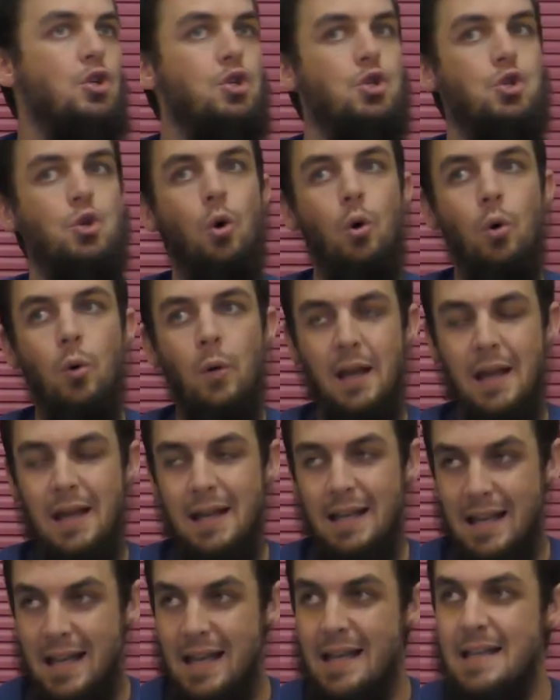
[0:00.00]
So
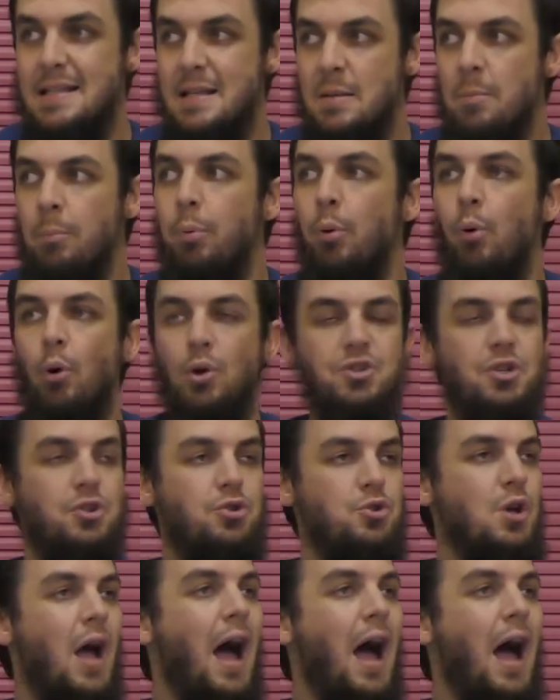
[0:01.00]
it is important